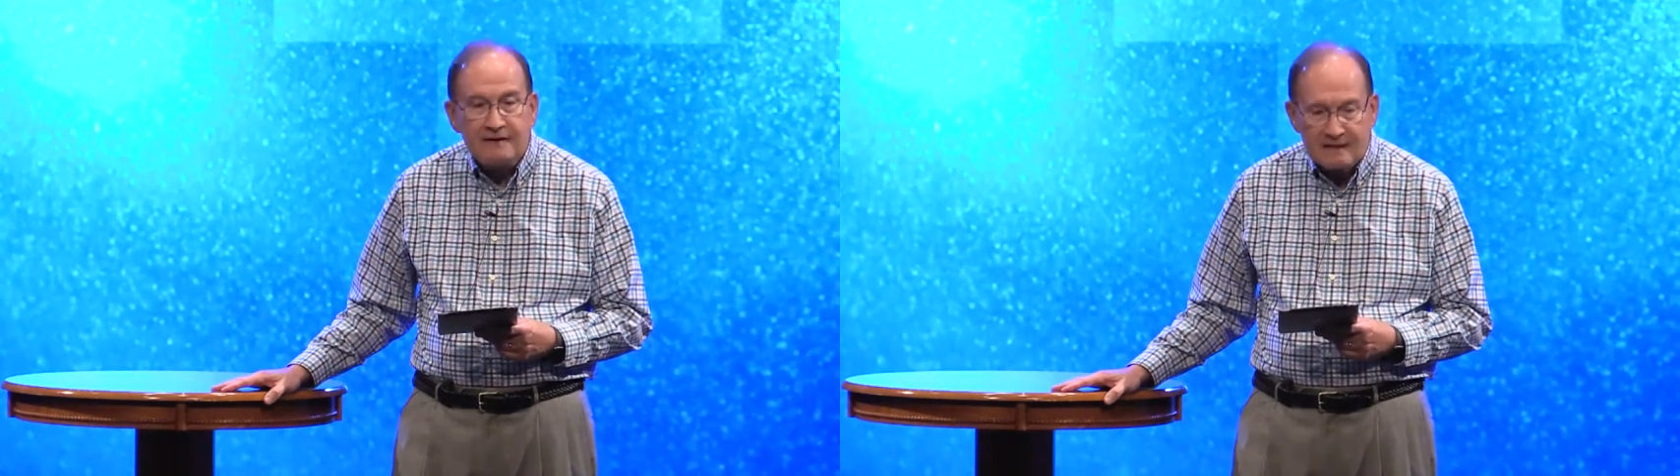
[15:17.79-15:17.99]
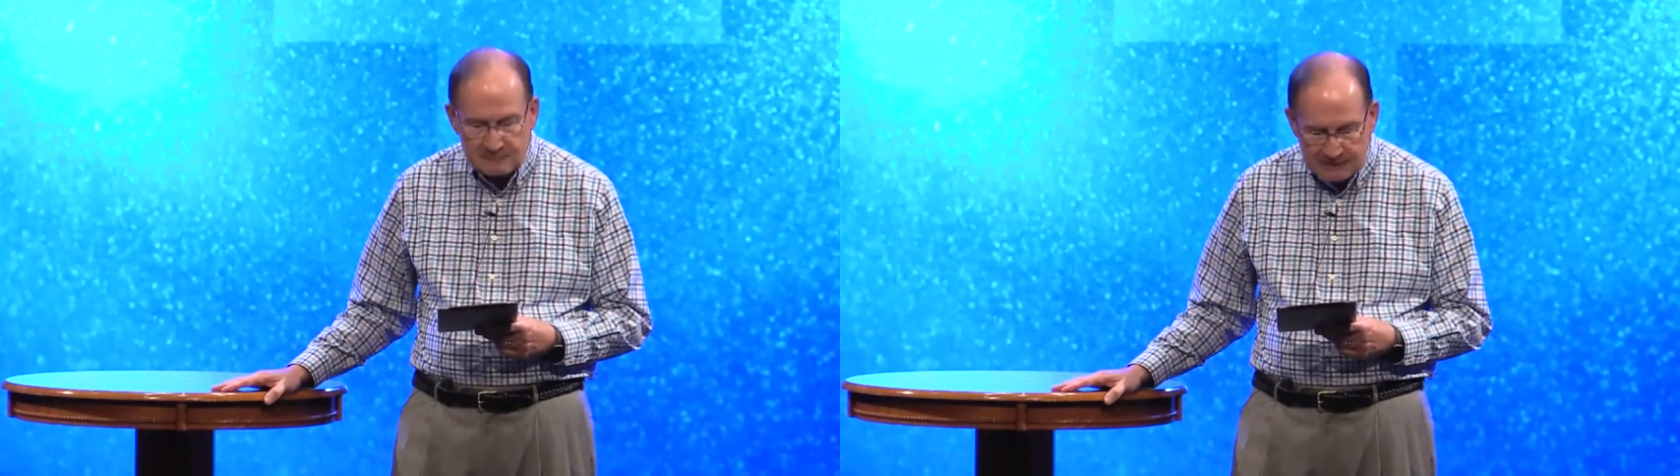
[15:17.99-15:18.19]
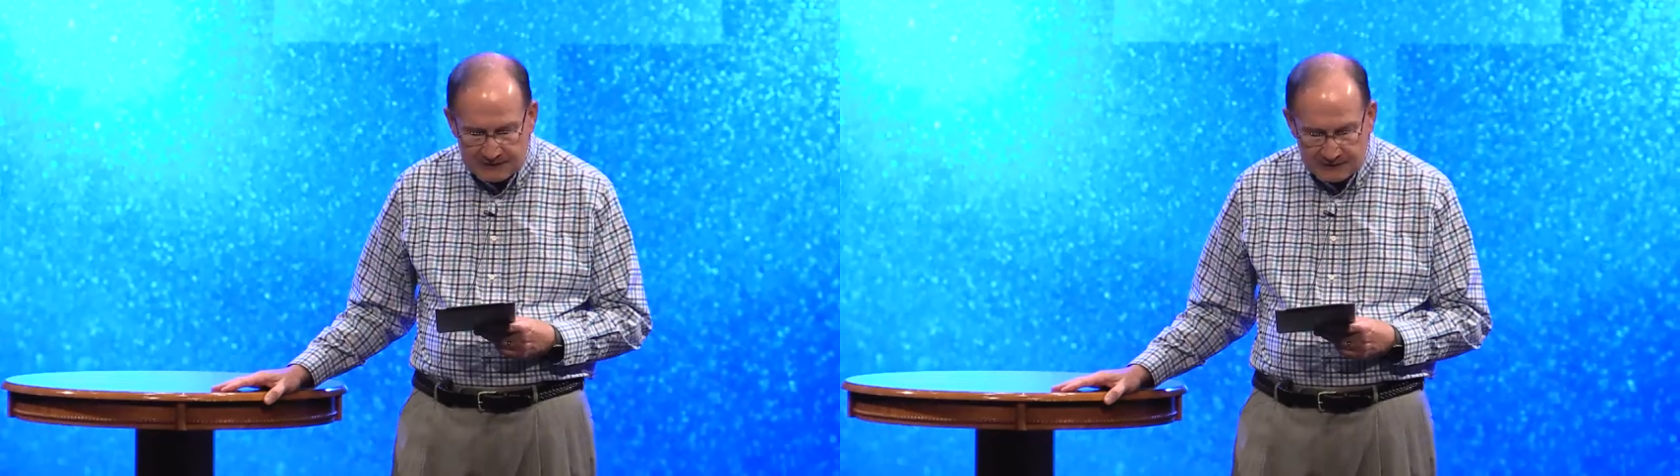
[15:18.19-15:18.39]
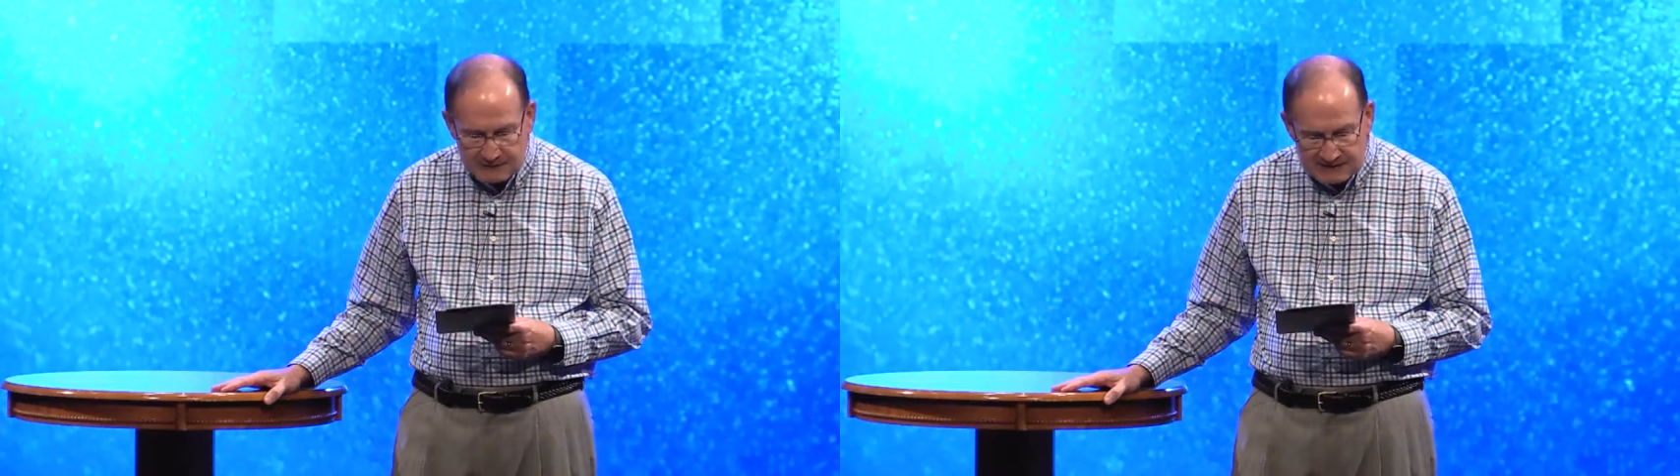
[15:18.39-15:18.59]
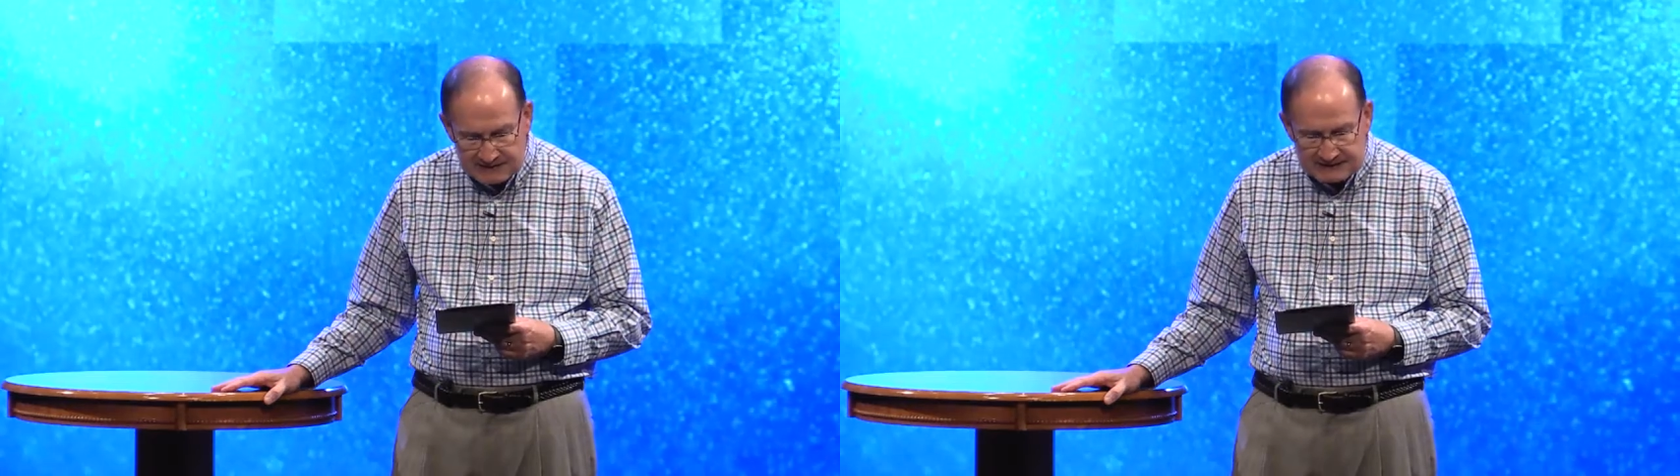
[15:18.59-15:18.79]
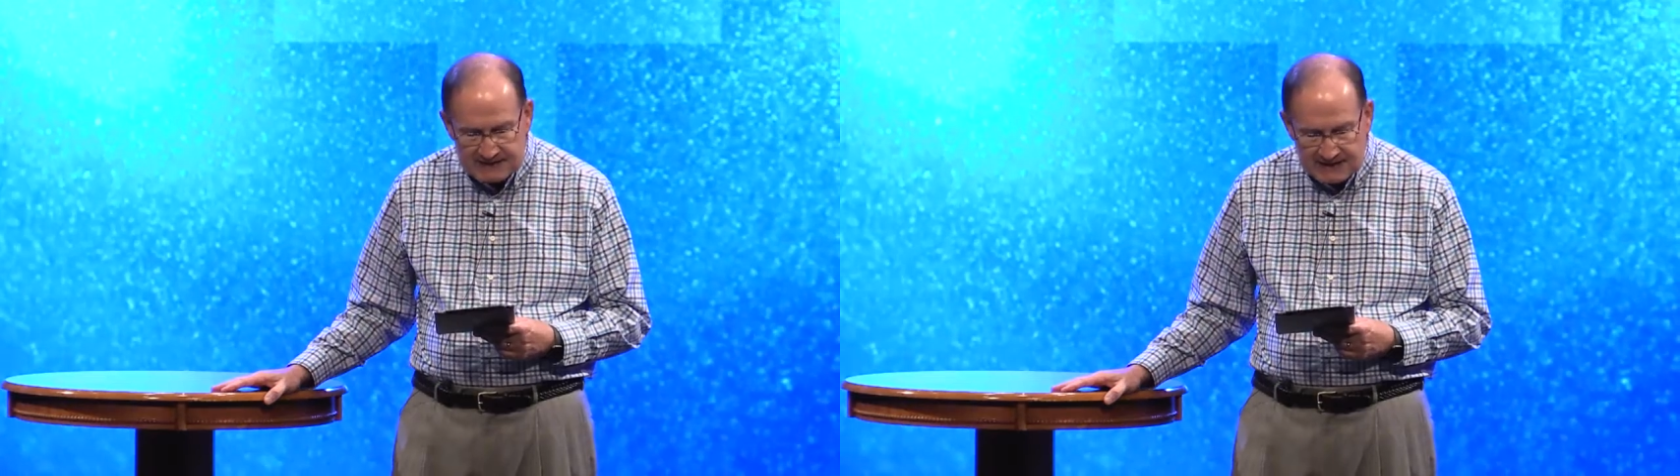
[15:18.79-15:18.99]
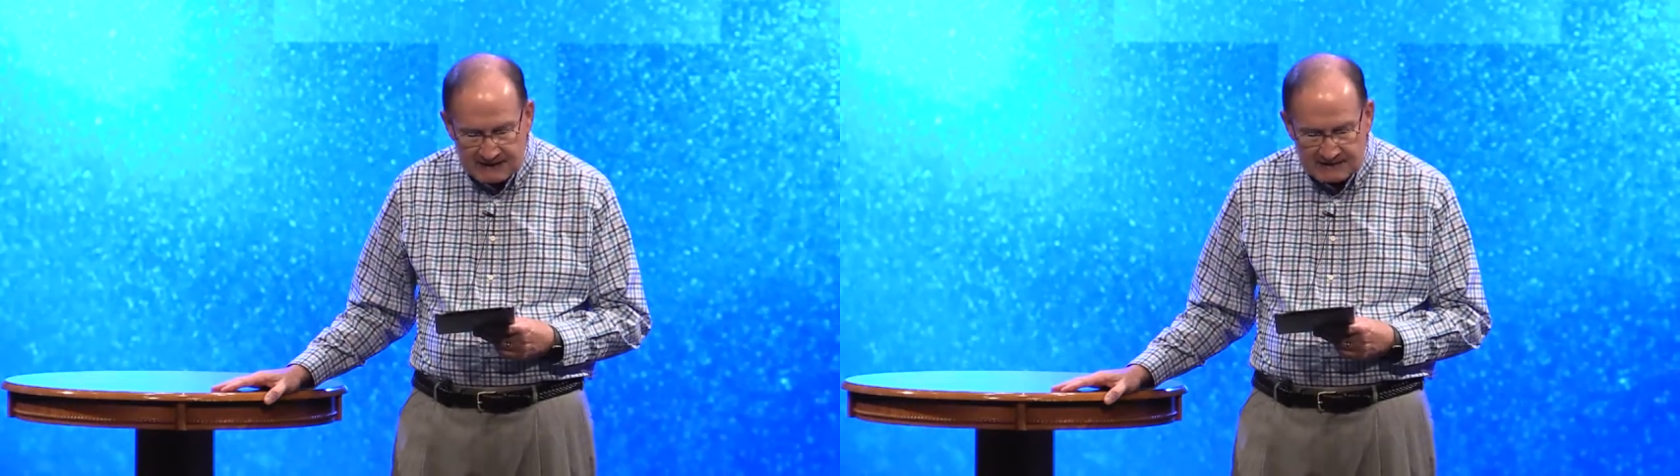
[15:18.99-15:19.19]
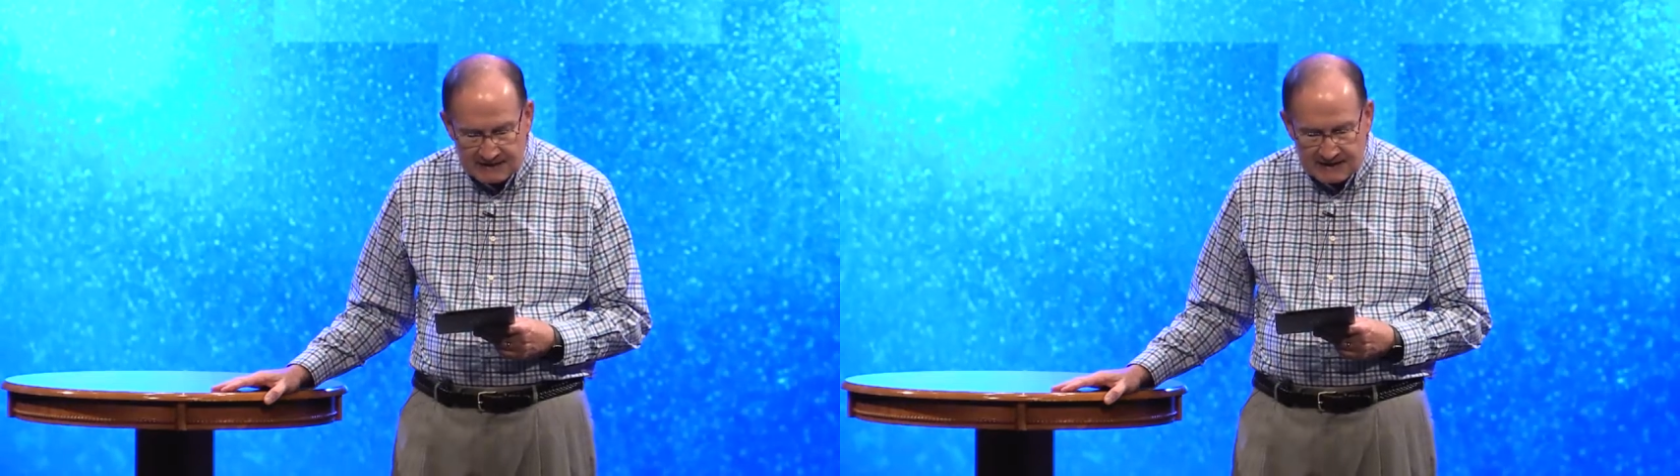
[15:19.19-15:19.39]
and better, Bean said.